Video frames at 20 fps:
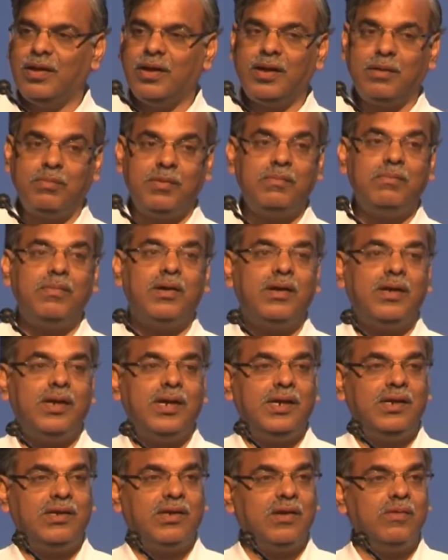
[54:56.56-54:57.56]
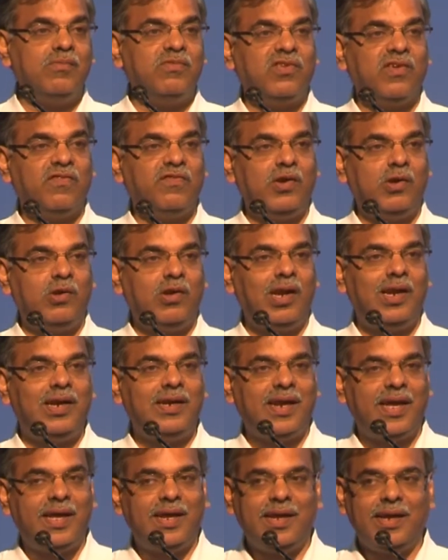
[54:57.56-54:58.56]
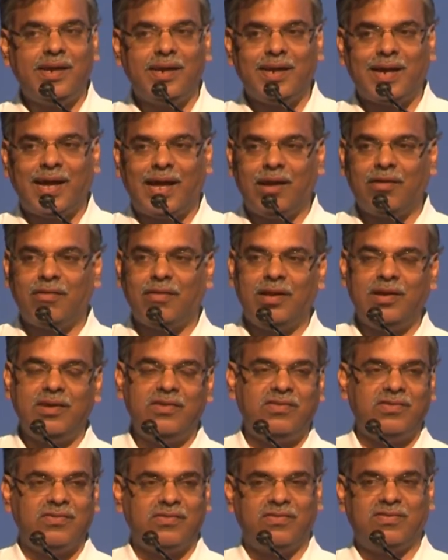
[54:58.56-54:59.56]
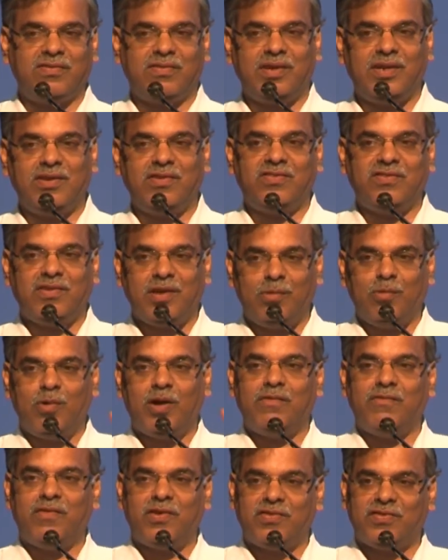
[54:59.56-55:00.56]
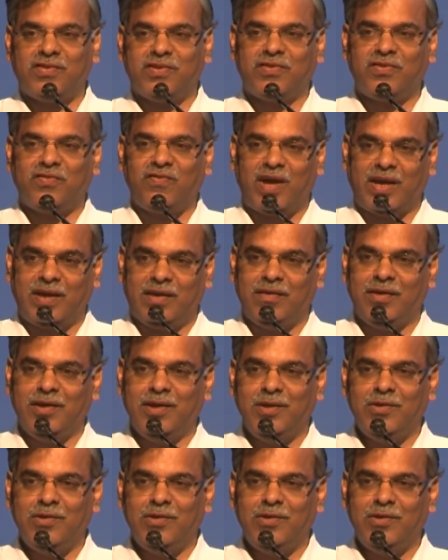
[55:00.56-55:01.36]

Remember, in terms of utilitarian calculations, it is still 1 versus 5.